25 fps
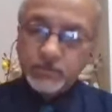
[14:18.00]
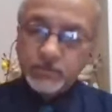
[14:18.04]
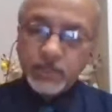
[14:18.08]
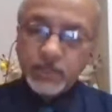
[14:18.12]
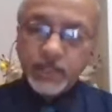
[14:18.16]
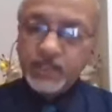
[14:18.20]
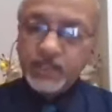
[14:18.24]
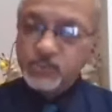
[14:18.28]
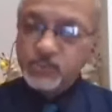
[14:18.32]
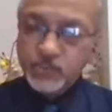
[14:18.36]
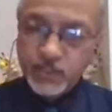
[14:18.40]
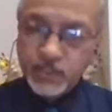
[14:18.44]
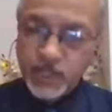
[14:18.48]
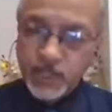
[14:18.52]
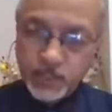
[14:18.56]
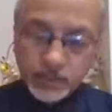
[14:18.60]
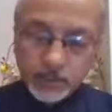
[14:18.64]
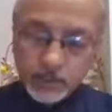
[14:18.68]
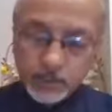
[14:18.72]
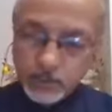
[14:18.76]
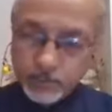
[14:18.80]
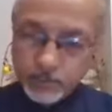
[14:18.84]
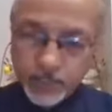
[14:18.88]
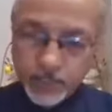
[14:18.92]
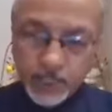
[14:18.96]
extract,
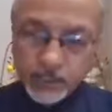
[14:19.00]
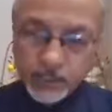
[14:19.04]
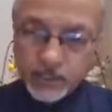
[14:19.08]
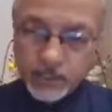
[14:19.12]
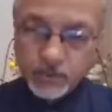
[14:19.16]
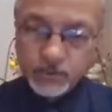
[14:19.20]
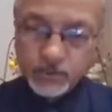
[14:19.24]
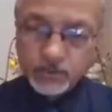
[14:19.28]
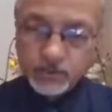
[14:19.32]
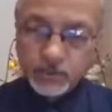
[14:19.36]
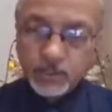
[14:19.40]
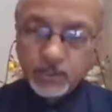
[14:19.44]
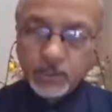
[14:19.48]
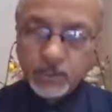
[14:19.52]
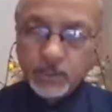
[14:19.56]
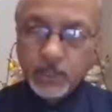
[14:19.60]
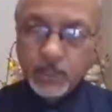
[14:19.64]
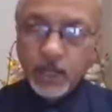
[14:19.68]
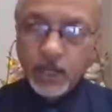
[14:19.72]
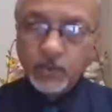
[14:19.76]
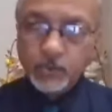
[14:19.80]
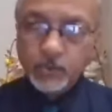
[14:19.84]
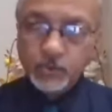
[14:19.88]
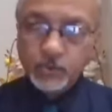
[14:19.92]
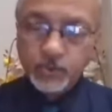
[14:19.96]
find out
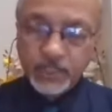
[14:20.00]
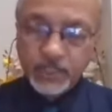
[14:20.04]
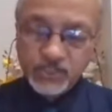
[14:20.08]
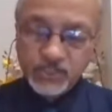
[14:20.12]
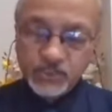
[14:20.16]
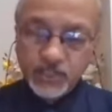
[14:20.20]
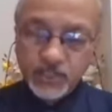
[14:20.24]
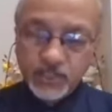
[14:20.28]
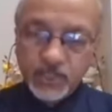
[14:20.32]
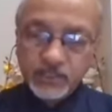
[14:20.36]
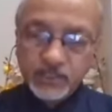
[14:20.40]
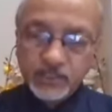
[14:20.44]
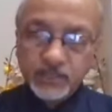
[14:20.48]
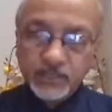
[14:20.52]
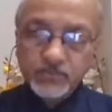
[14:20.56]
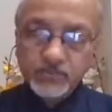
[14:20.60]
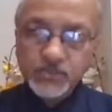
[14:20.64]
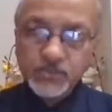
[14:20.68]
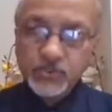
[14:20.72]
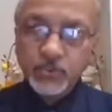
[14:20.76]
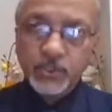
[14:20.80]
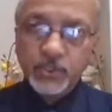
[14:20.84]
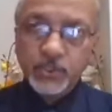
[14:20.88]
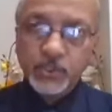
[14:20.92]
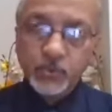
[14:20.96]
how to extract them,
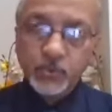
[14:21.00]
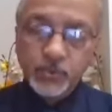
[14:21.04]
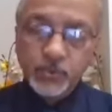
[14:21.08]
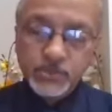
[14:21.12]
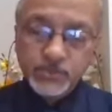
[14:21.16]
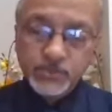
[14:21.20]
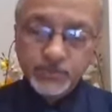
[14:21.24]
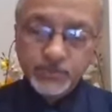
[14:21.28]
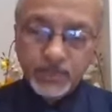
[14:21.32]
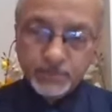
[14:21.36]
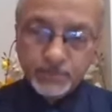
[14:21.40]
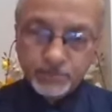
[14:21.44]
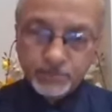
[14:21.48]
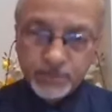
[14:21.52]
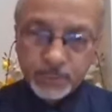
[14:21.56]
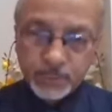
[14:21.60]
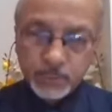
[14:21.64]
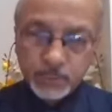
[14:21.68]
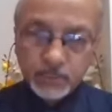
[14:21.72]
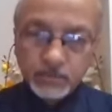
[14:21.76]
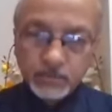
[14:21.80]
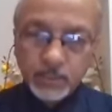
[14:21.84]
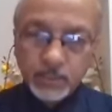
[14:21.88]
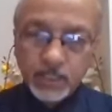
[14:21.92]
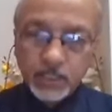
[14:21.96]
so use
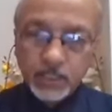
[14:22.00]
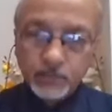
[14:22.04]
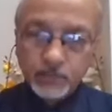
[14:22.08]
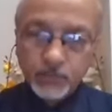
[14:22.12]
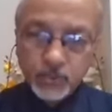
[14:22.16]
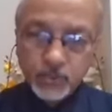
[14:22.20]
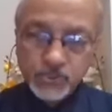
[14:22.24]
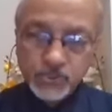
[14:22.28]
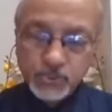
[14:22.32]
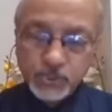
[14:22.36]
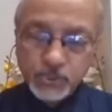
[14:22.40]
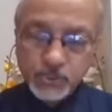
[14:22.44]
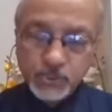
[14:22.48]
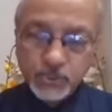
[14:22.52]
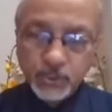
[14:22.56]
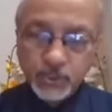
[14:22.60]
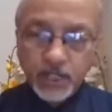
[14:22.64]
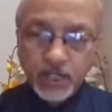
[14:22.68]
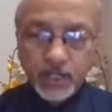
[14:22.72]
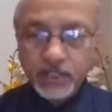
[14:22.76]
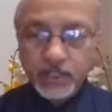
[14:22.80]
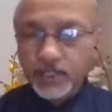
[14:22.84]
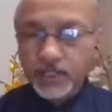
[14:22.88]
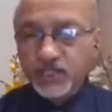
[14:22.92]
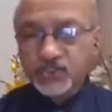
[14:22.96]
particular procedure
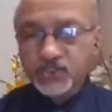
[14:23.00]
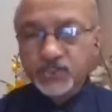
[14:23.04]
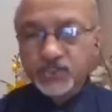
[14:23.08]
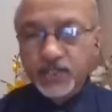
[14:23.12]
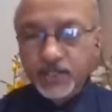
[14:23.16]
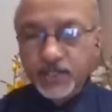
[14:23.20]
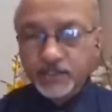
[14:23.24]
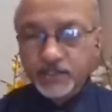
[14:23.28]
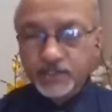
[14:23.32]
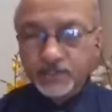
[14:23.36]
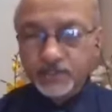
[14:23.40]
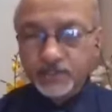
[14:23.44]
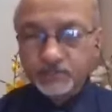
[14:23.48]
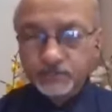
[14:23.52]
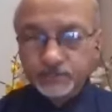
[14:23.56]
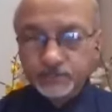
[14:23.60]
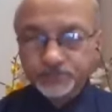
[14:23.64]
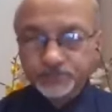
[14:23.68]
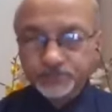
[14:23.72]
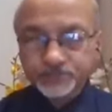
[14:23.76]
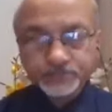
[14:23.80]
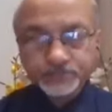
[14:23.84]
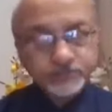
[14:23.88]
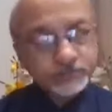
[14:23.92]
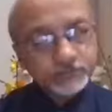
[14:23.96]
and extract them.
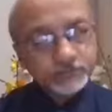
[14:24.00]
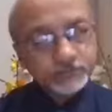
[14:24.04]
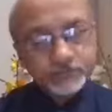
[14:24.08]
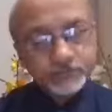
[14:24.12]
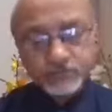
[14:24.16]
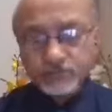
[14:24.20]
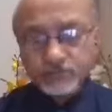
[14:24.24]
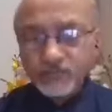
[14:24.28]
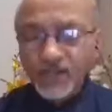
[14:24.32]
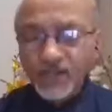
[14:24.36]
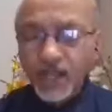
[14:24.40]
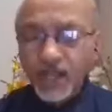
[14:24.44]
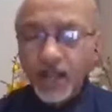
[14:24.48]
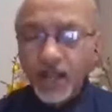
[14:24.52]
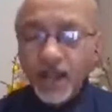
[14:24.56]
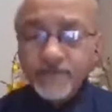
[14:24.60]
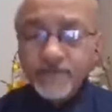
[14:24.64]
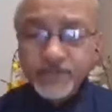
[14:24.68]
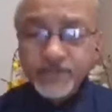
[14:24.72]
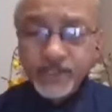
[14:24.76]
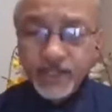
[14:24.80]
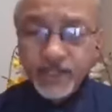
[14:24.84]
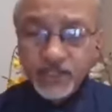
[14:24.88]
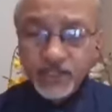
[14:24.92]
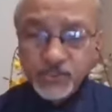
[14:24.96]

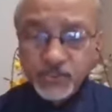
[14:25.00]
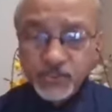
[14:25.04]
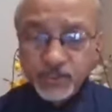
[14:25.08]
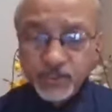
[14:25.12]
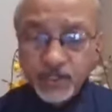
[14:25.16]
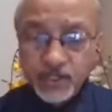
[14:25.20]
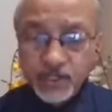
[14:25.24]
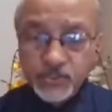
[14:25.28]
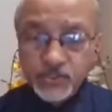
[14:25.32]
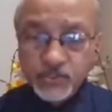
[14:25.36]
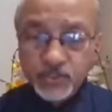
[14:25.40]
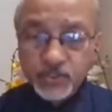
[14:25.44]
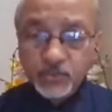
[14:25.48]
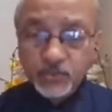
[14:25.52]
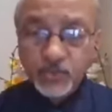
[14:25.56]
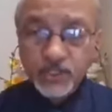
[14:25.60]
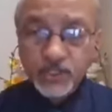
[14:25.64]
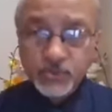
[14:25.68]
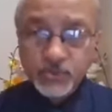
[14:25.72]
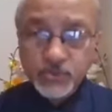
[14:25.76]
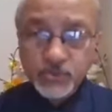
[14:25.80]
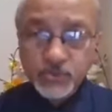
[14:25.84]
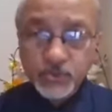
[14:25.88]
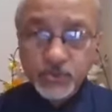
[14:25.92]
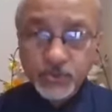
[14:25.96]
After extraction, what
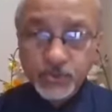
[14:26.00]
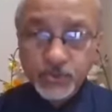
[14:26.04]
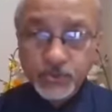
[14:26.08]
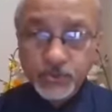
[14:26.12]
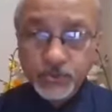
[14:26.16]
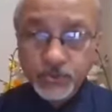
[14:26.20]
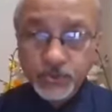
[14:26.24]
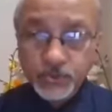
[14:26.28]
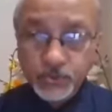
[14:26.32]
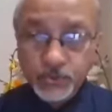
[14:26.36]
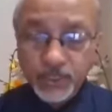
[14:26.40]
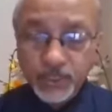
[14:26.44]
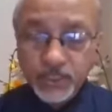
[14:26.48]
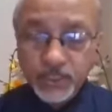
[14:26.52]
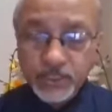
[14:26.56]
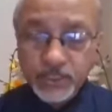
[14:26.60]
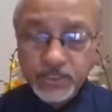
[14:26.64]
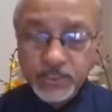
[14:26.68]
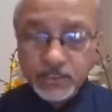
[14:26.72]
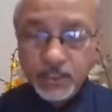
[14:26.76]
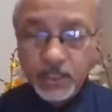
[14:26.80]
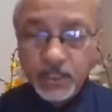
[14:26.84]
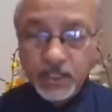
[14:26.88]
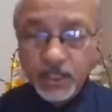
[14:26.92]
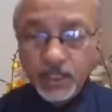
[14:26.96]
you should do
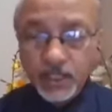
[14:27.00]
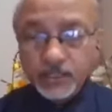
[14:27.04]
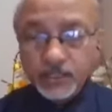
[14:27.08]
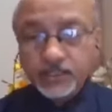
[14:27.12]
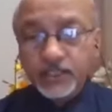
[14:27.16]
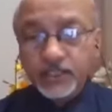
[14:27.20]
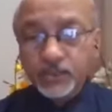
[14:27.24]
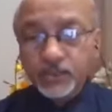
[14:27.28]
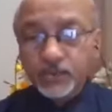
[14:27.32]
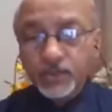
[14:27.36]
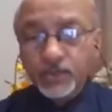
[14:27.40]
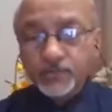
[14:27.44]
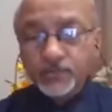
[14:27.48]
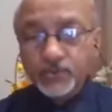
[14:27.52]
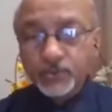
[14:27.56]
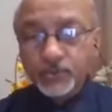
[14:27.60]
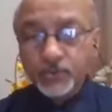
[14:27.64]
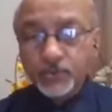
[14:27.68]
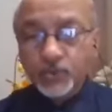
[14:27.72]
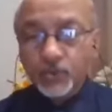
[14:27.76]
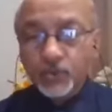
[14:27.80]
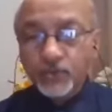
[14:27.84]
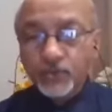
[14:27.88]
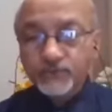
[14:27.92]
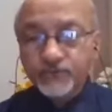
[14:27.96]
is, then you have to
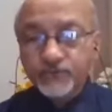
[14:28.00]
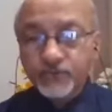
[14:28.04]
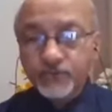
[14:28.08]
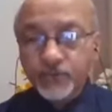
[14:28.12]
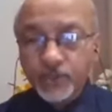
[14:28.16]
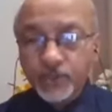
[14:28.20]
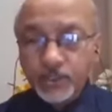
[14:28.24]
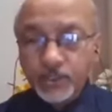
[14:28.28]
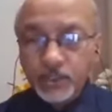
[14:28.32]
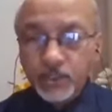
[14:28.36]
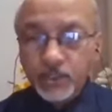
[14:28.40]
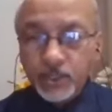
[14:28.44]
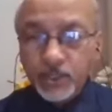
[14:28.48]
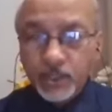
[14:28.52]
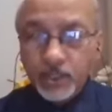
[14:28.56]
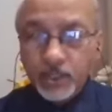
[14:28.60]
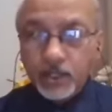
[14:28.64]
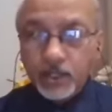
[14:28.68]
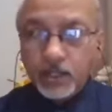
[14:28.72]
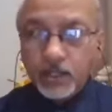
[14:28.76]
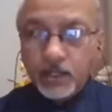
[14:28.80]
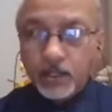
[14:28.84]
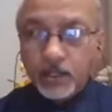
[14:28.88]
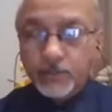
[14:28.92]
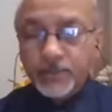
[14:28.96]
go for
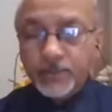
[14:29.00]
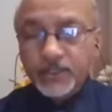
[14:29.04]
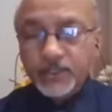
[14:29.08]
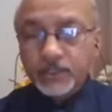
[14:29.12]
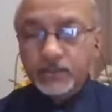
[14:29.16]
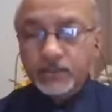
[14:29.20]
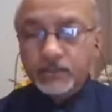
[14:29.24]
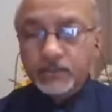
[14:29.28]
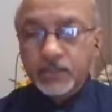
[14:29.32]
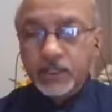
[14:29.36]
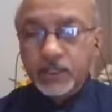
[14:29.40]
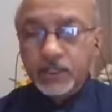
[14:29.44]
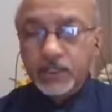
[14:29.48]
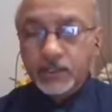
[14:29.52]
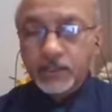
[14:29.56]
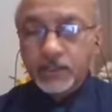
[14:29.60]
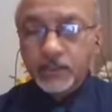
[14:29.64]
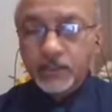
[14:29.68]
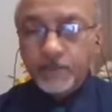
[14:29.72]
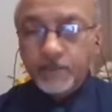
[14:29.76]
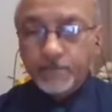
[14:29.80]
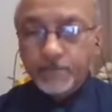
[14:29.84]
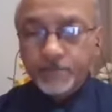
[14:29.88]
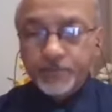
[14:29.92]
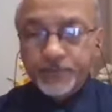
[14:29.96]
particularly
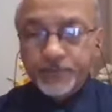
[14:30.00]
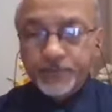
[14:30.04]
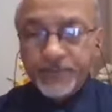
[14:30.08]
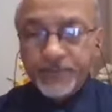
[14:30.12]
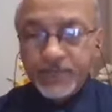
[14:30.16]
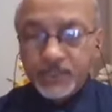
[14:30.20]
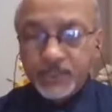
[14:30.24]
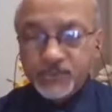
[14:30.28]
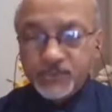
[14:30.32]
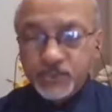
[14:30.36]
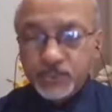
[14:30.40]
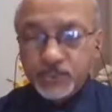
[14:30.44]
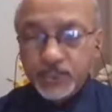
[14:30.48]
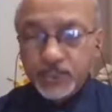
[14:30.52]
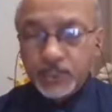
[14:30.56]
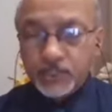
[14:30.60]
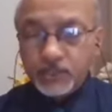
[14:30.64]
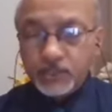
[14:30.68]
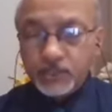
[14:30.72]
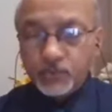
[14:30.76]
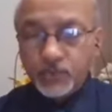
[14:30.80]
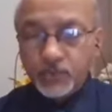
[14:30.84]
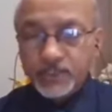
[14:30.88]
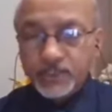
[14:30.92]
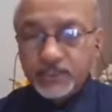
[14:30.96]

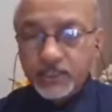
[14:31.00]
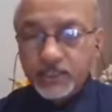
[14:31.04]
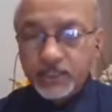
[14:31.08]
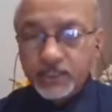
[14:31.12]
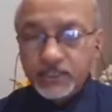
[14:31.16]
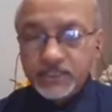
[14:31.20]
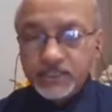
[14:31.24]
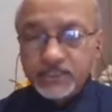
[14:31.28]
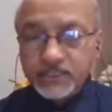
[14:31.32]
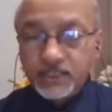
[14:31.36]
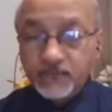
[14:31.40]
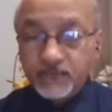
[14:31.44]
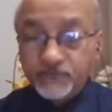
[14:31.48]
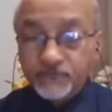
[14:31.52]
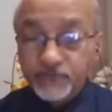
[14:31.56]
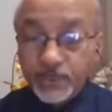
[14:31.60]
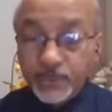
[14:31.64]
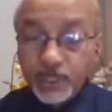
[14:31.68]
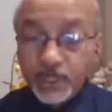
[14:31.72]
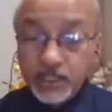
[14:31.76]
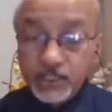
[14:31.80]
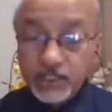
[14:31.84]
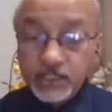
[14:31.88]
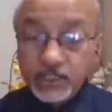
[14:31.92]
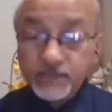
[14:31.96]
study whether it is
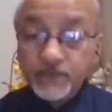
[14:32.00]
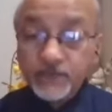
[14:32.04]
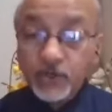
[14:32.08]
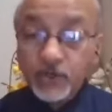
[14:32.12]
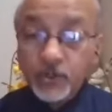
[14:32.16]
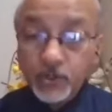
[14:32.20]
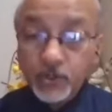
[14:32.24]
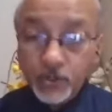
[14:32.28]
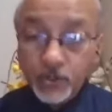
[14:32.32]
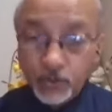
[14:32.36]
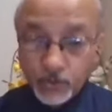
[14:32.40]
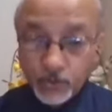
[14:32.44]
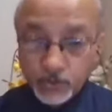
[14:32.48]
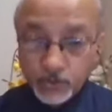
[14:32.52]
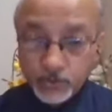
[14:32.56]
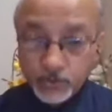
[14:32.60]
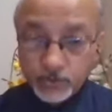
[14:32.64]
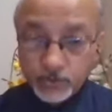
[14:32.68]
effective or not.